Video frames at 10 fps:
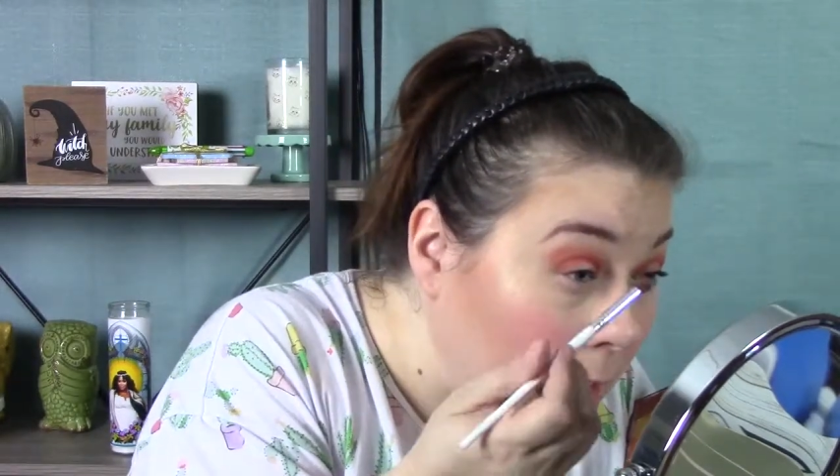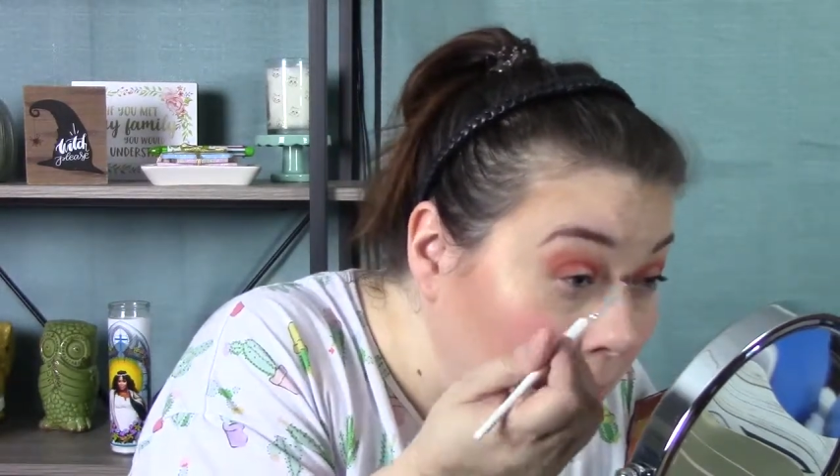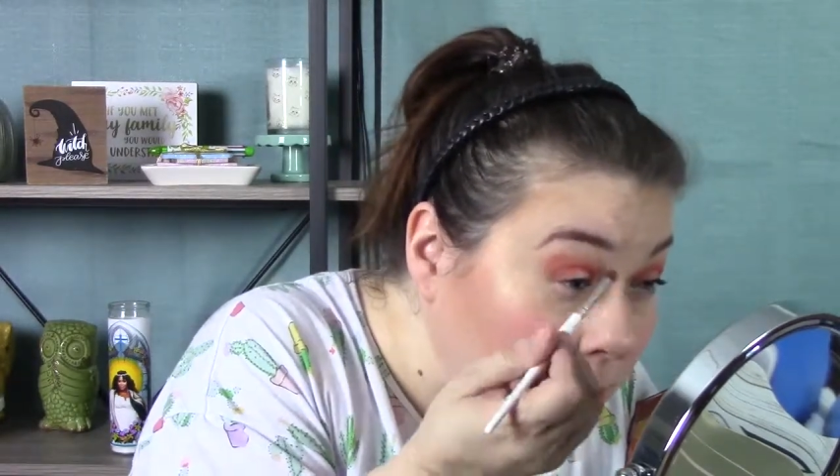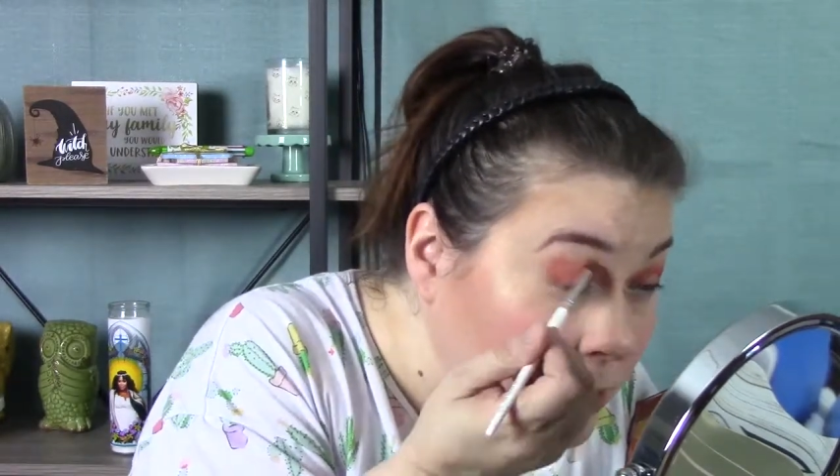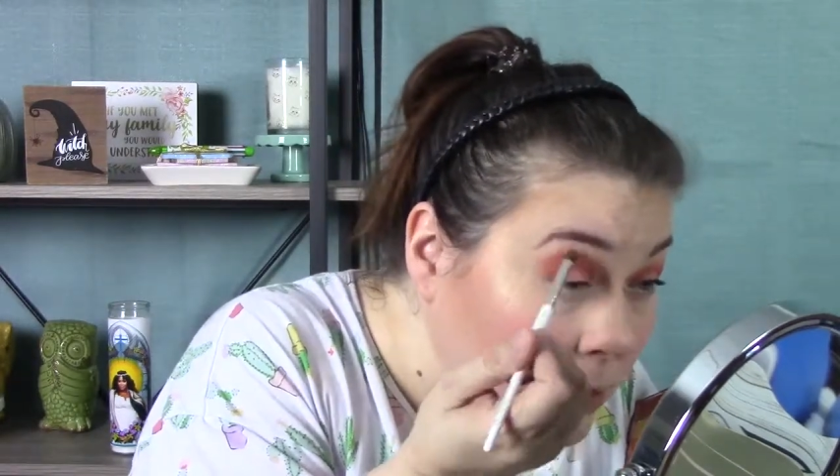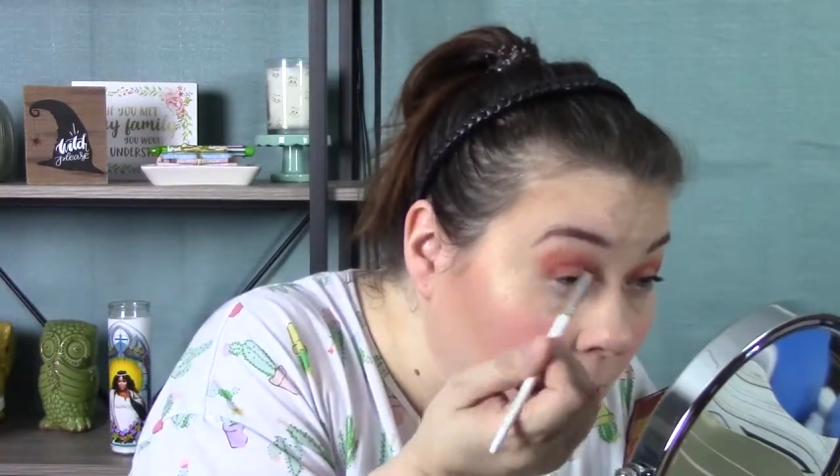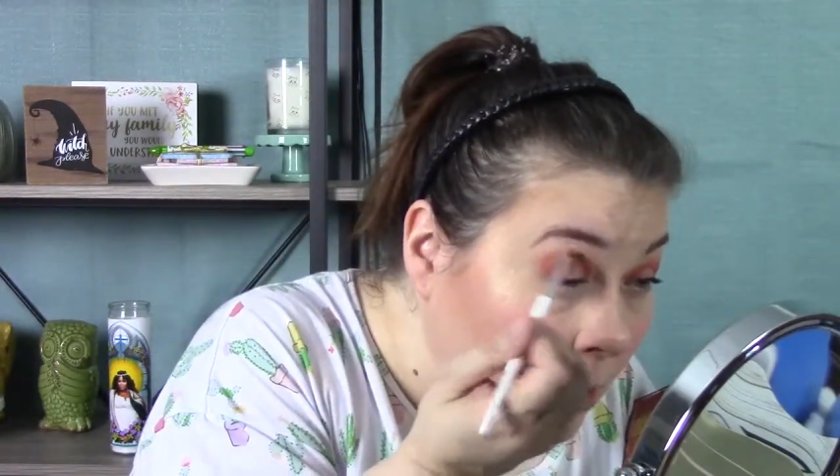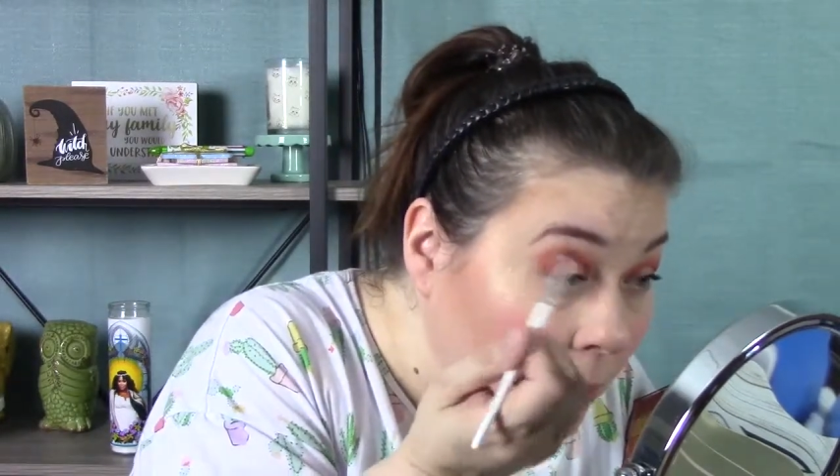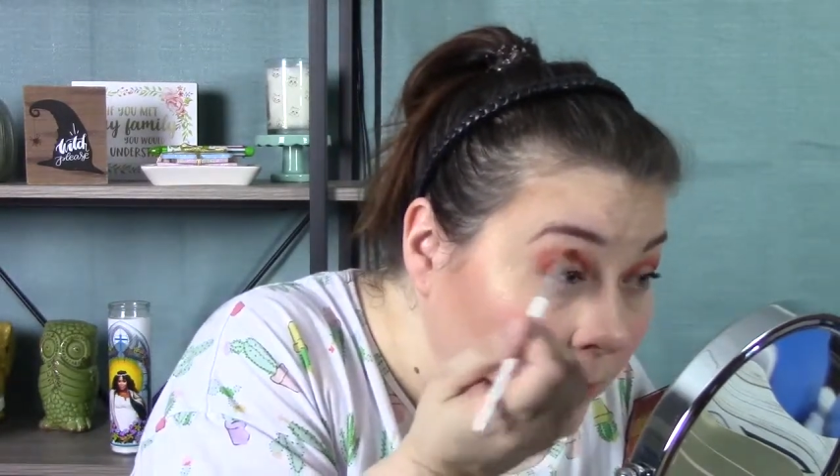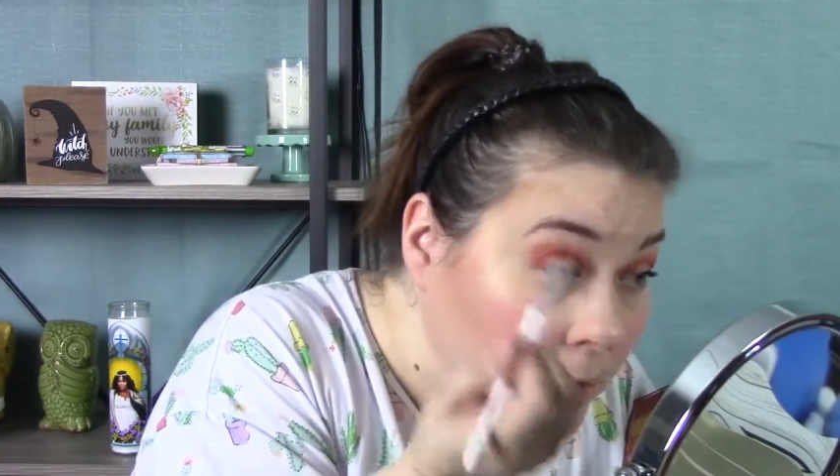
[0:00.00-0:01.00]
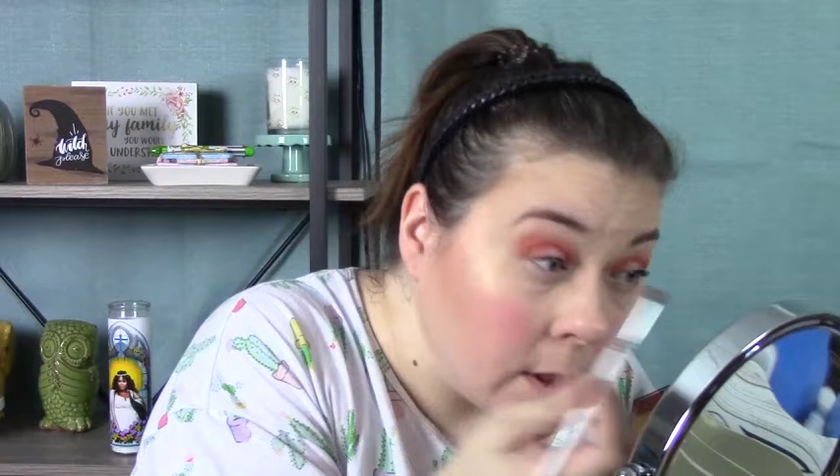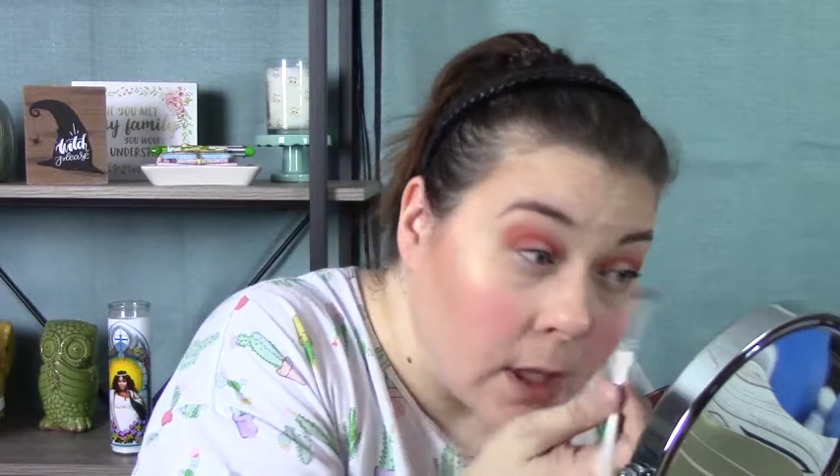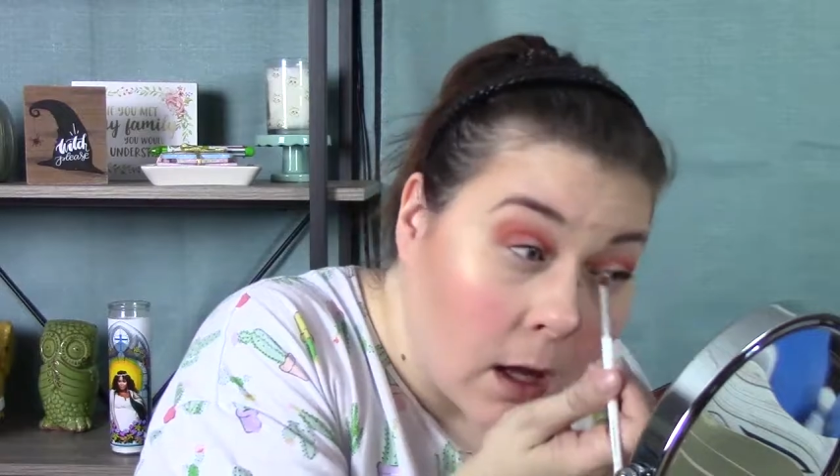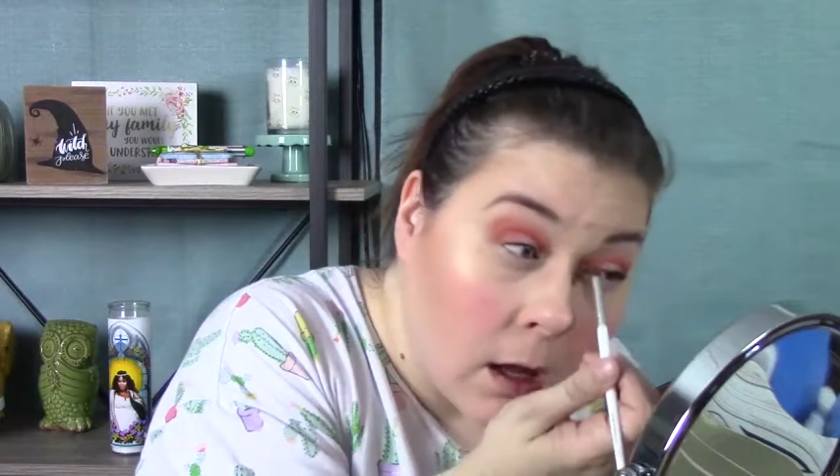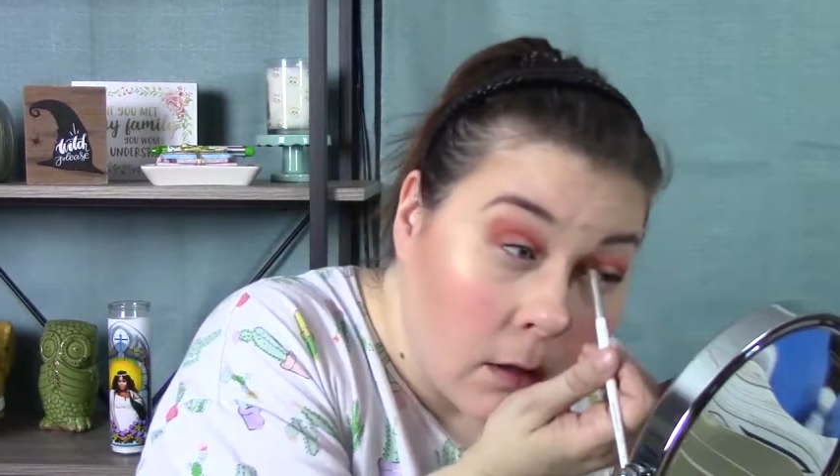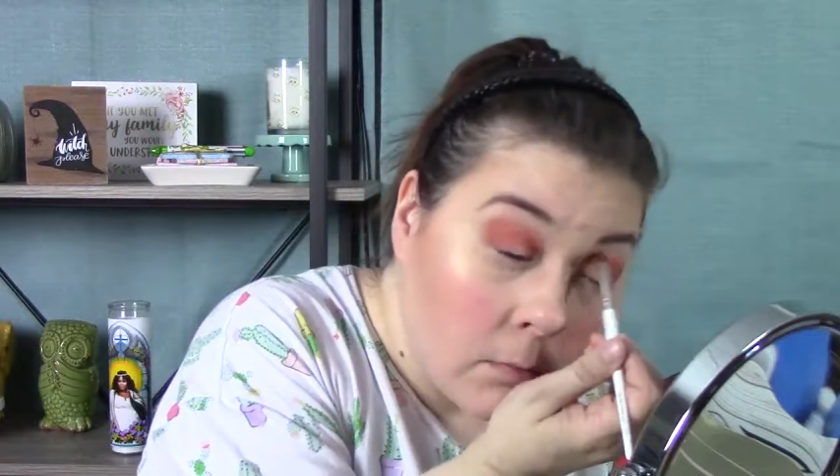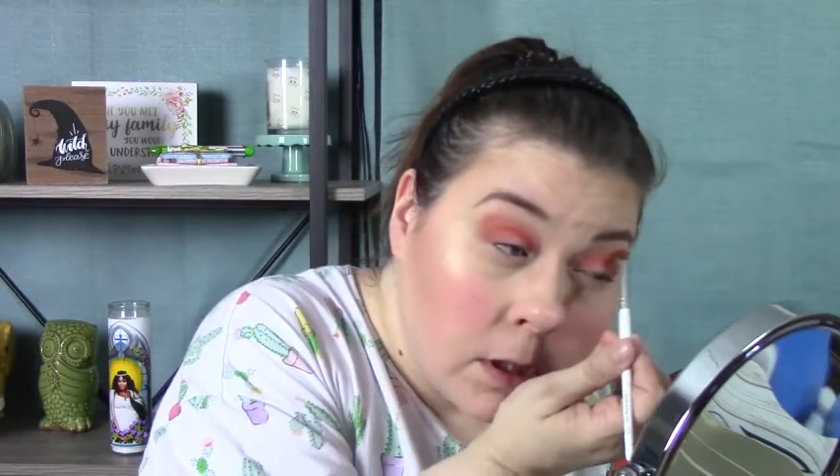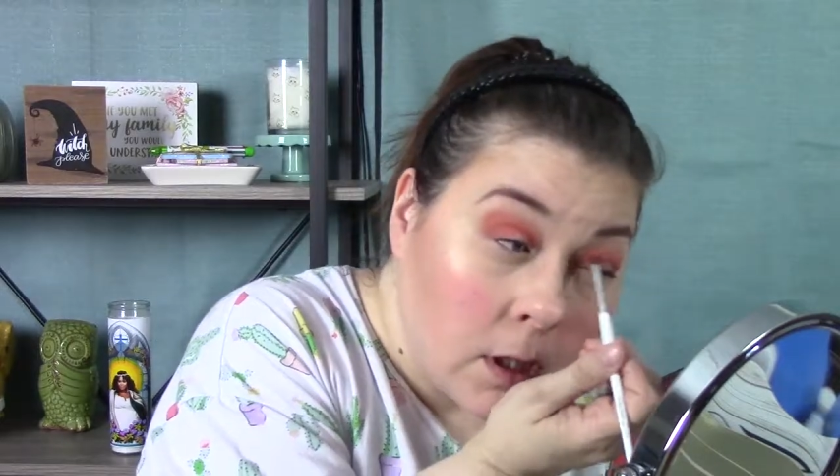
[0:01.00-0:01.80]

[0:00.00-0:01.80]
extra over the top.